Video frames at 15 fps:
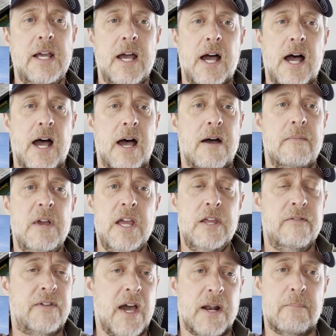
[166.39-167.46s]
Uh,
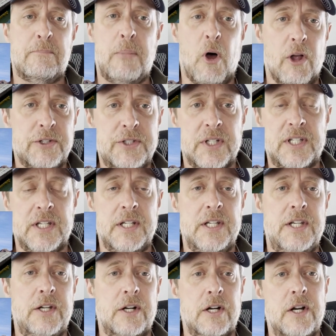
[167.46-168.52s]
you've got a Baltic in
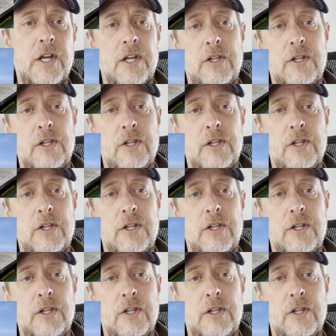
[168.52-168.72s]
here.